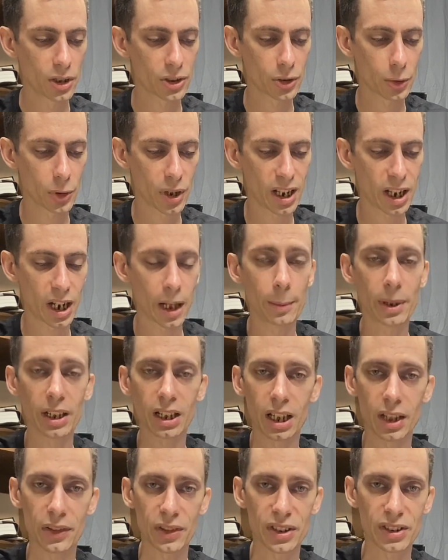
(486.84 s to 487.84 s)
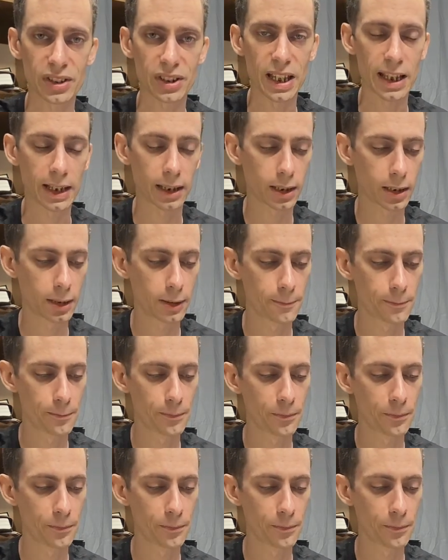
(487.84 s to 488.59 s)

so that I may cut this deck.